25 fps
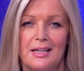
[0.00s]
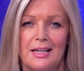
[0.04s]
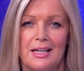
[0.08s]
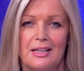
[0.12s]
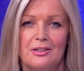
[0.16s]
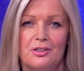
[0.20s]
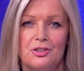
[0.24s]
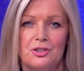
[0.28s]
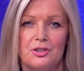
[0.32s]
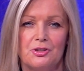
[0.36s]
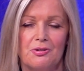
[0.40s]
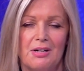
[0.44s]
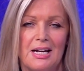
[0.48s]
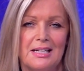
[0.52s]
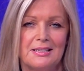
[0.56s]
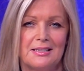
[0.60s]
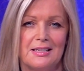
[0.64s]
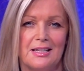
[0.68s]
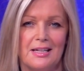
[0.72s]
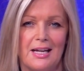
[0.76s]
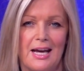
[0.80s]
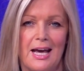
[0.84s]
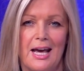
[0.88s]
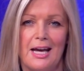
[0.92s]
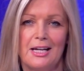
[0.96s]
in the
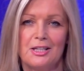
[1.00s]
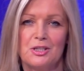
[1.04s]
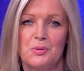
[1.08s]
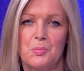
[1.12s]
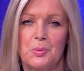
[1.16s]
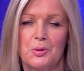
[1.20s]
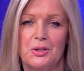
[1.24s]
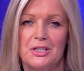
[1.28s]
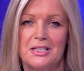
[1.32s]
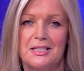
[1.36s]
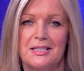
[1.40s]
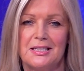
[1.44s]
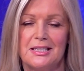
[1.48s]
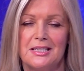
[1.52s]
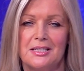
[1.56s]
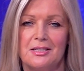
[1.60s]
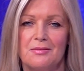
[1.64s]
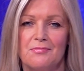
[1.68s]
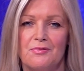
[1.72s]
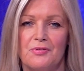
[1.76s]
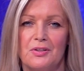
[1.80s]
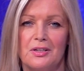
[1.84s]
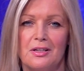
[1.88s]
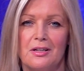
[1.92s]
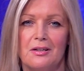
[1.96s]
Jurassic X Prix
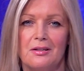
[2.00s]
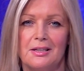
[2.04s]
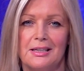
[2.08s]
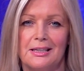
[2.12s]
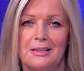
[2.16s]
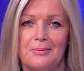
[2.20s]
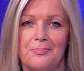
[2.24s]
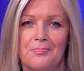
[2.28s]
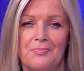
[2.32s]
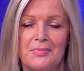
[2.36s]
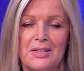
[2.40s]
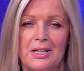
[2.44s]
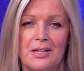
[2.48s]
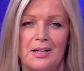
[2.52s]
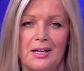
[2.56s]
season finale.